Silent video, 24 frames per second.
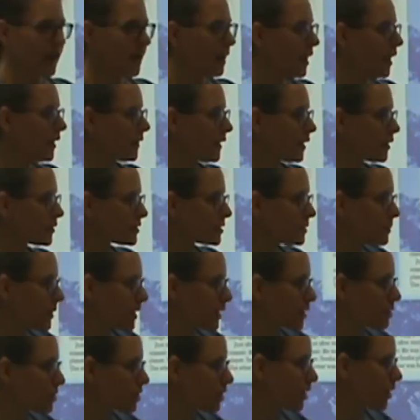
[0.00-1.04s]
And there's a
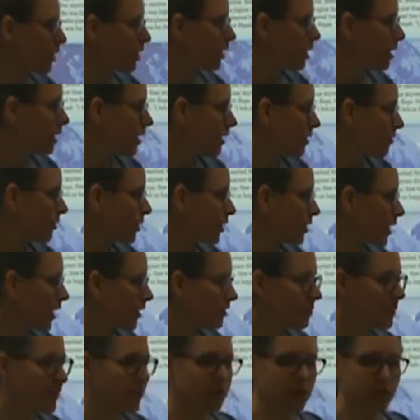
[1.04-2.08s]
picture,
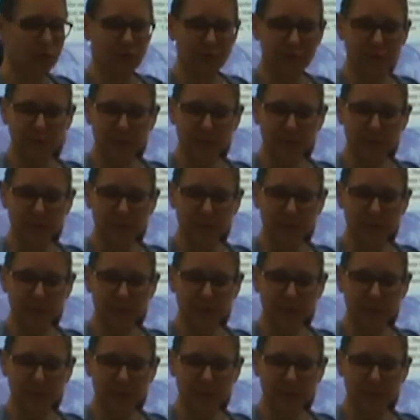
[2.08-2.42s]
real-life picture of